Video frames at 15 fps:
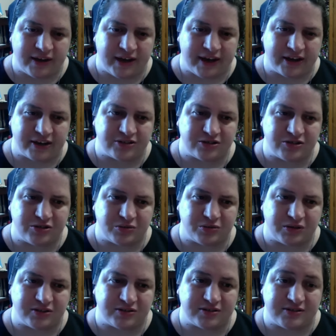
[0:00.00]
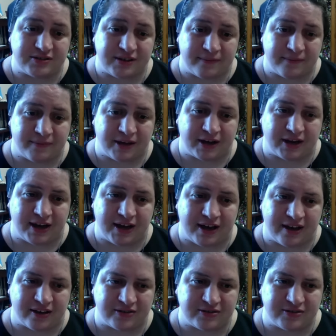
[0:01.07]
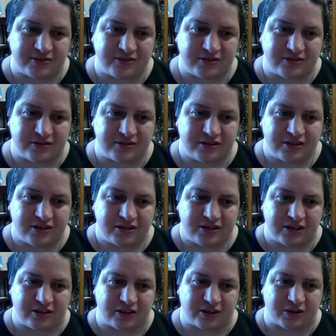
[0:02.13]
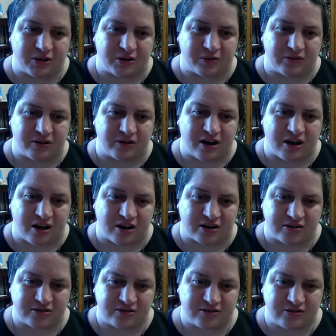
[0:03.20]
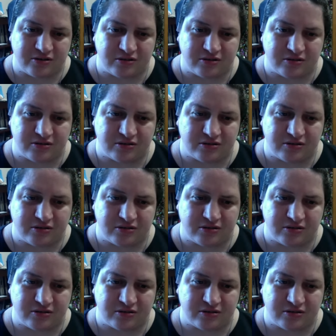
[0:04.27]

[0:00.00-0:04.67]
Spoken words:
God is doing to somebody else in their own hearts.